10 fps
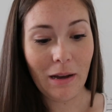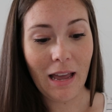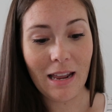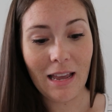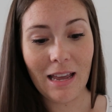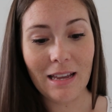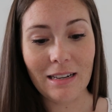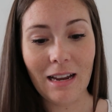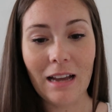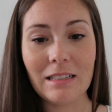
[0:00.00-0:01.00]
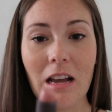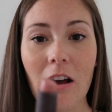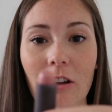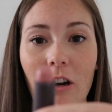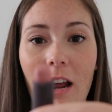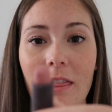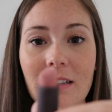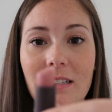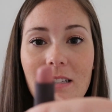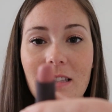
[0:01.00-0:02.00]
but it has color, and
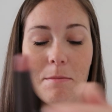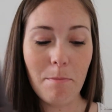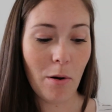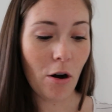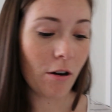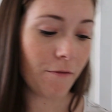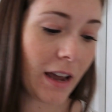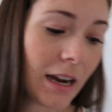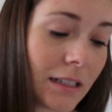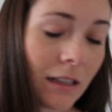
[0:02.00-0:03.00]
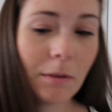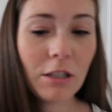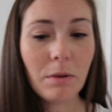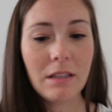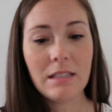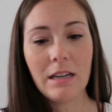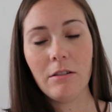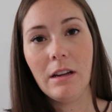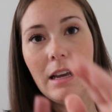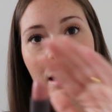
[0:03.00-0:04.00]
this is the perfect, let me just put this
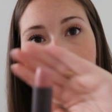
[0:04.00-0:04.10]
down.